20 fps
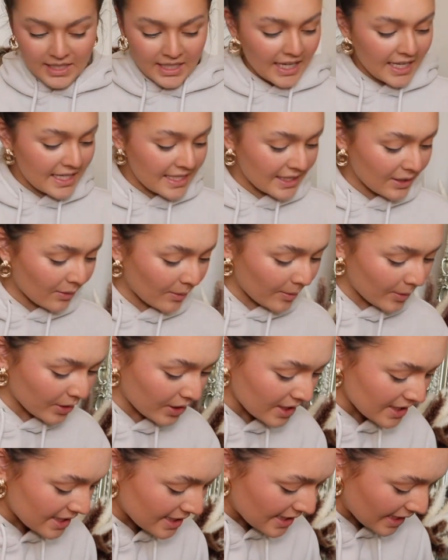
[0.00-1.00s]
it, so I'm
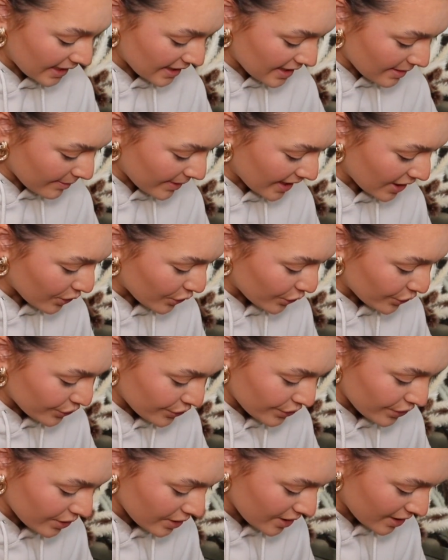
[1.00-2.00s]
gonna stick to my
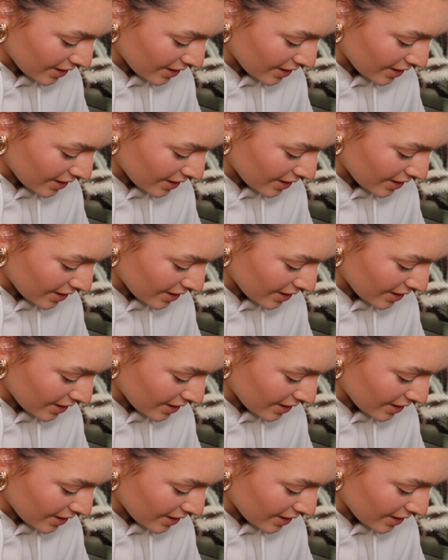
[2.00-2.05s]
guns.